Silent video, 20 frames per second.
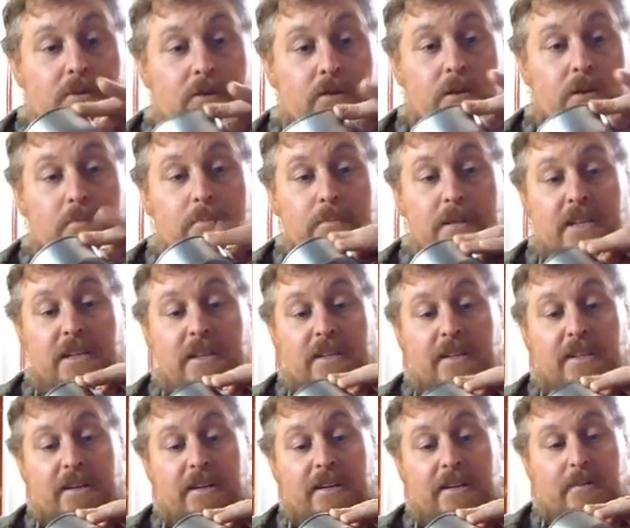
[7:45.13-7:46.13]
Hold on, pinky
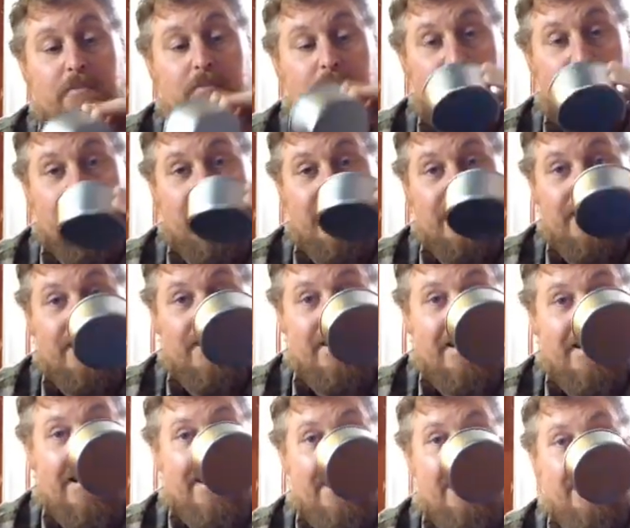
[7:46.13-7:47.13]
in the air, pinky in
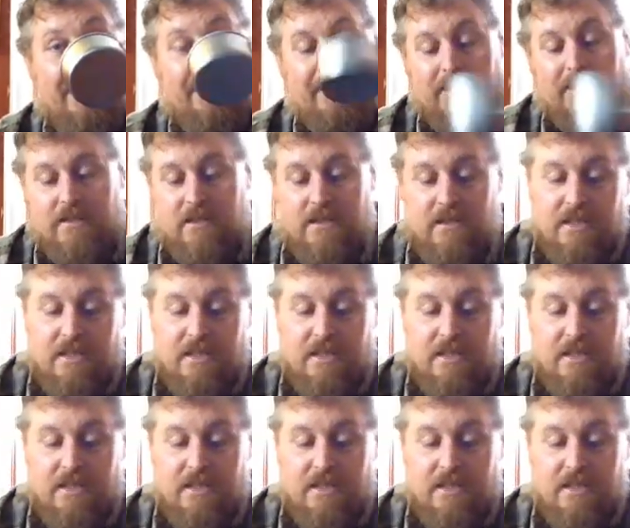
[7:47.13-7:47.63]
the air.